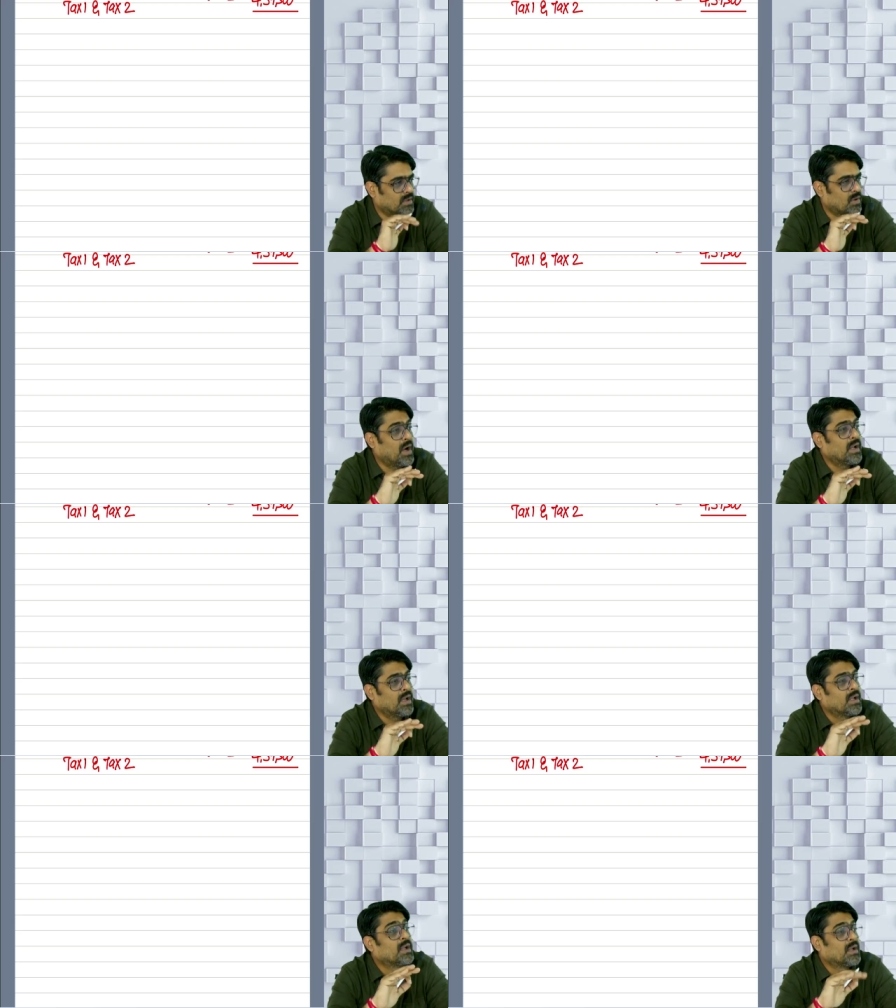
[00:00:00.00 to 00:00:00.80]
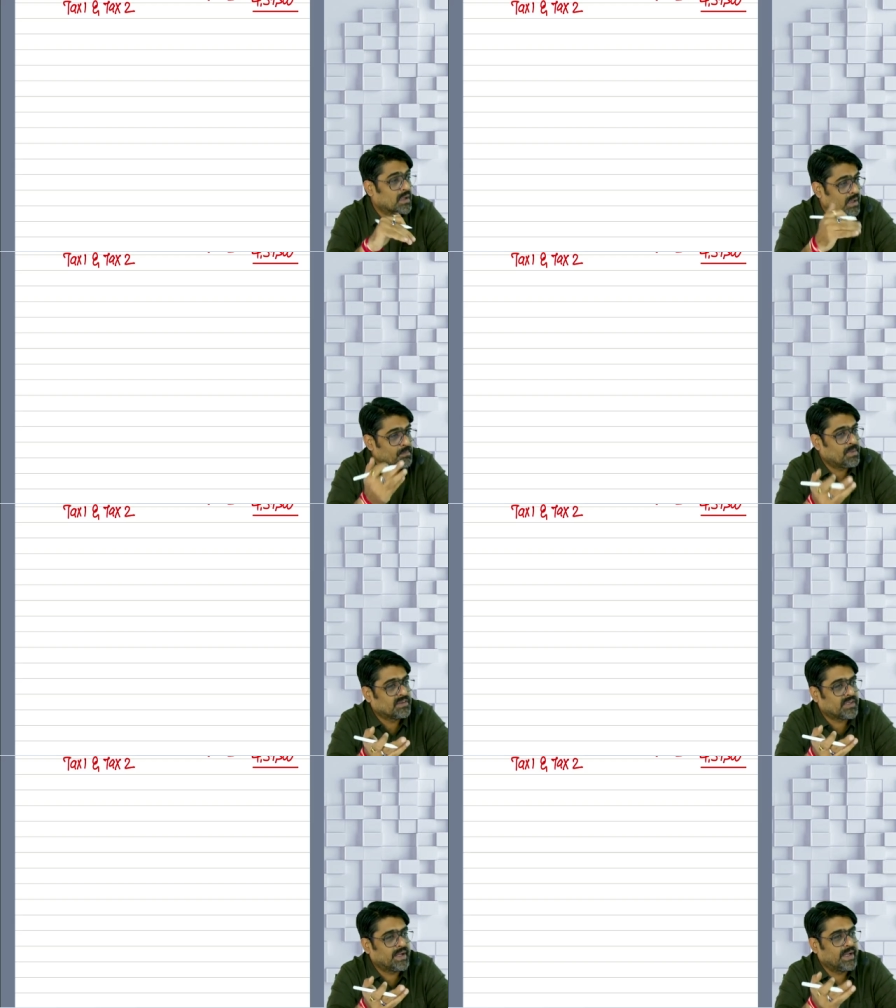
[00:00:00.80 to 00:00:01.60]
On
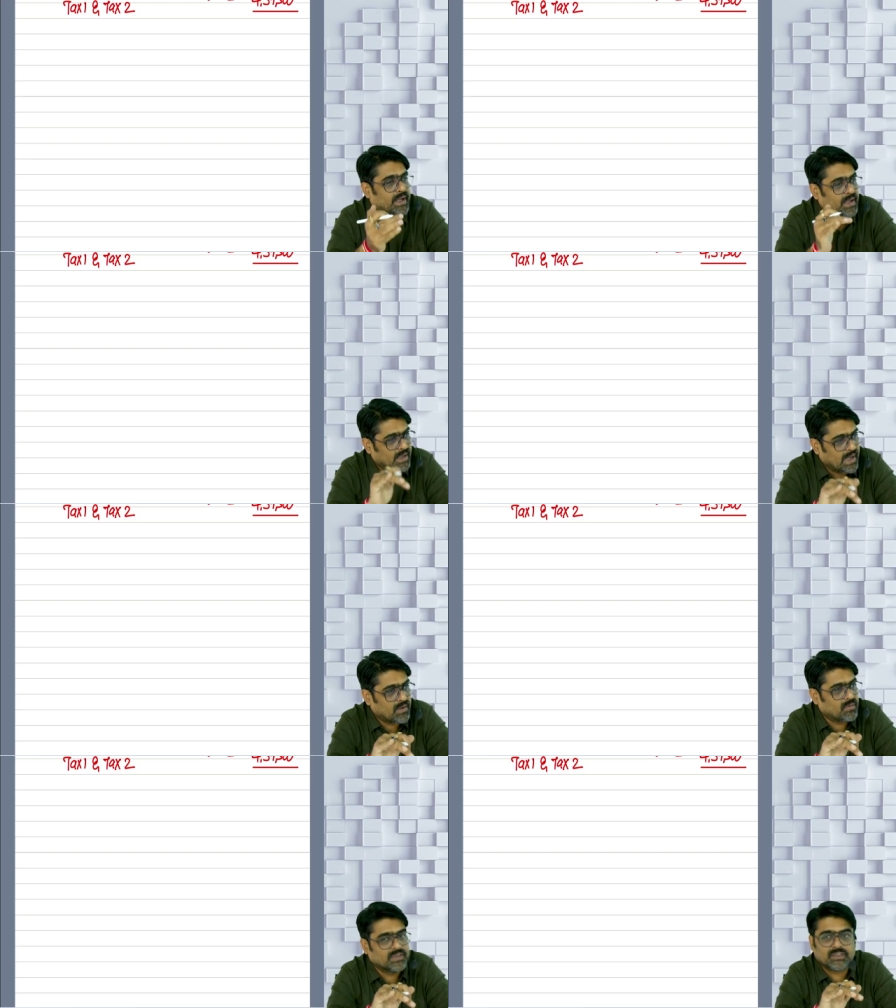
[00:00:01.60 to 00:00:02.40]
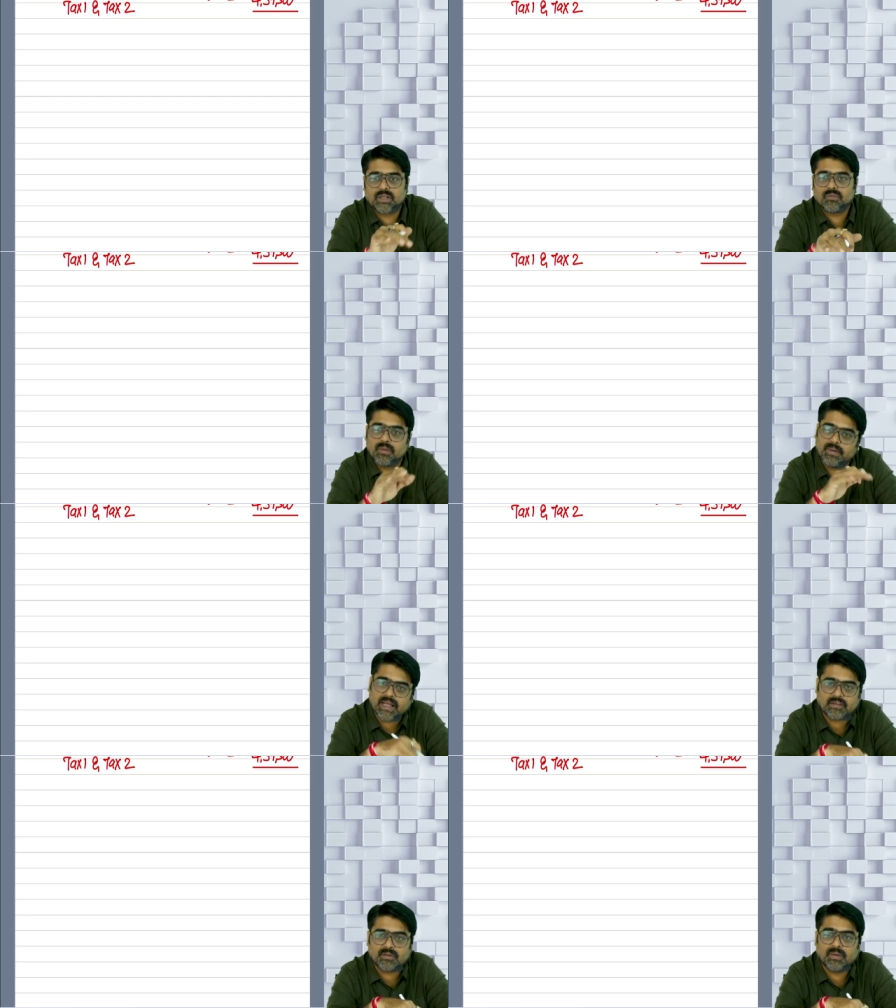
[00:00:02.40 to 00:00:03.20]
compulsory acquisition will be
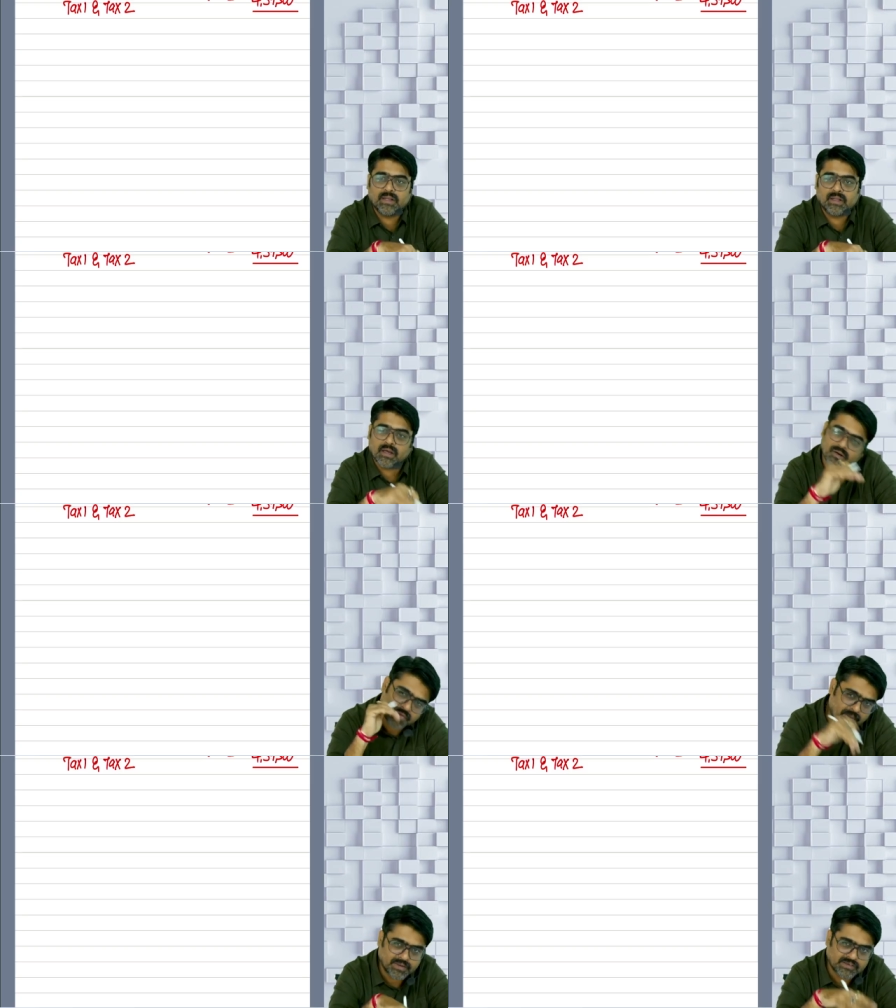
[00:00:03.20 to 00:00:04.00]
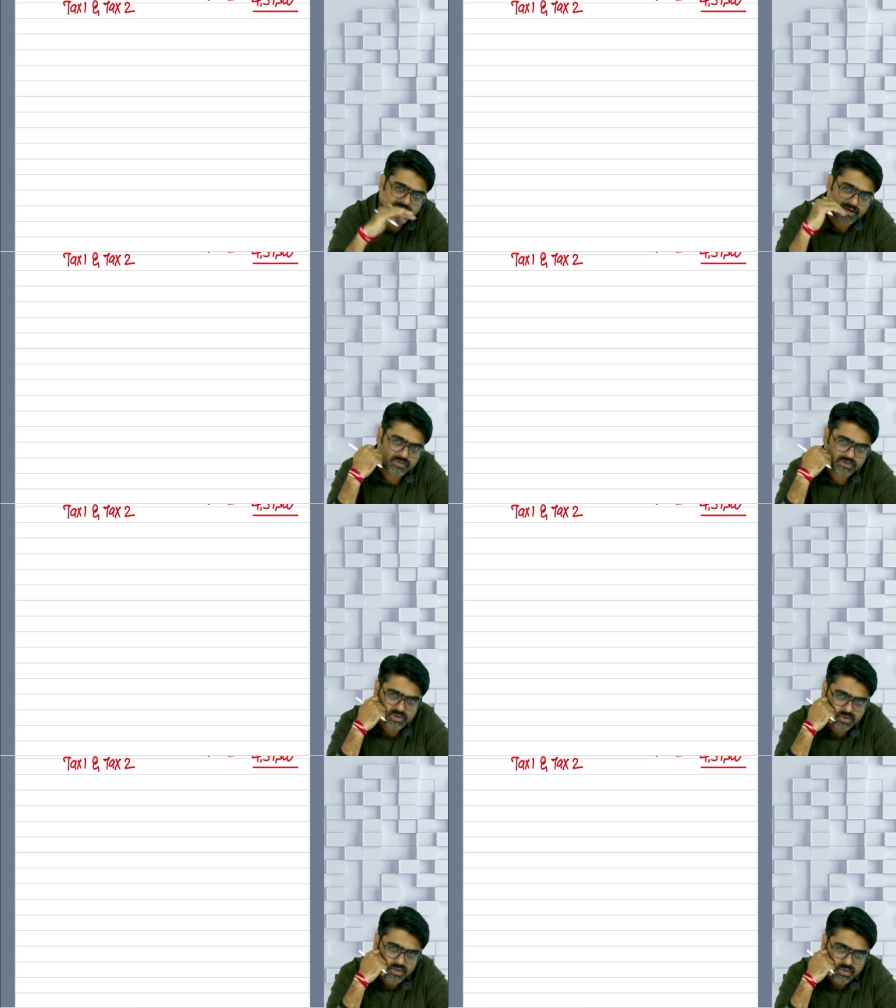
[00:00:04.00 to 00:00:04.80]
taxable in the year of compulsory acquisition,
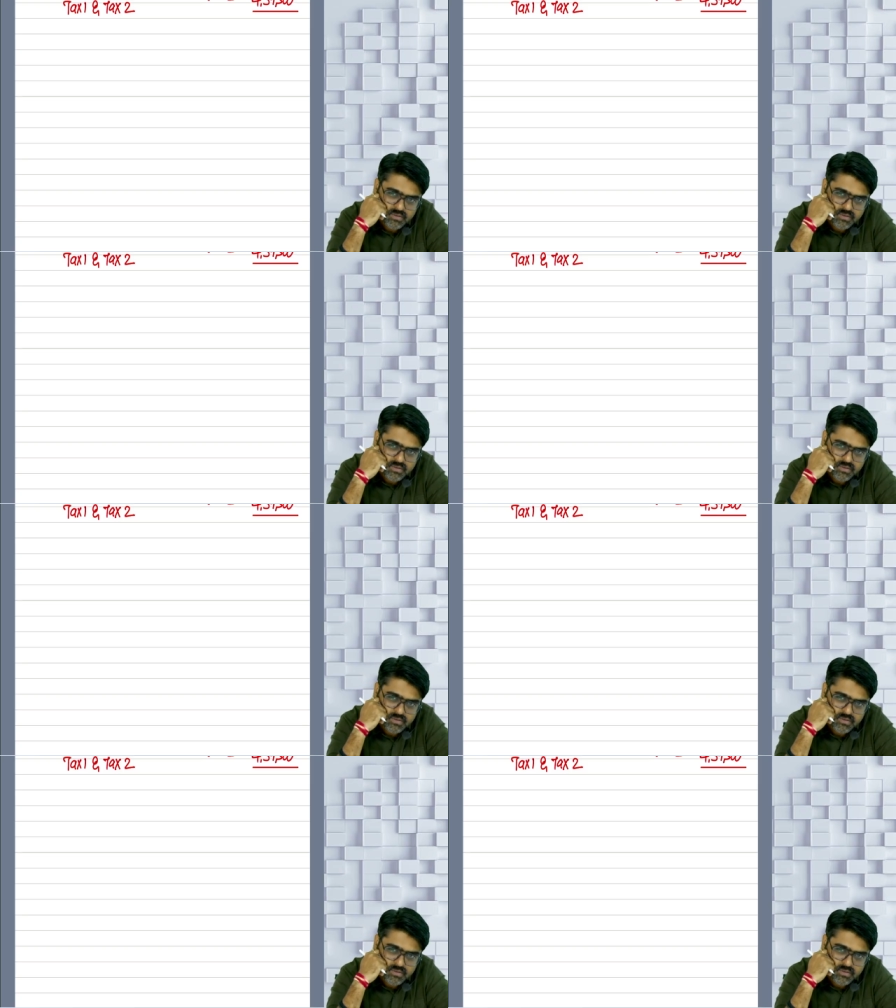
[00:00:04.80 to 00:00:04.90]
no?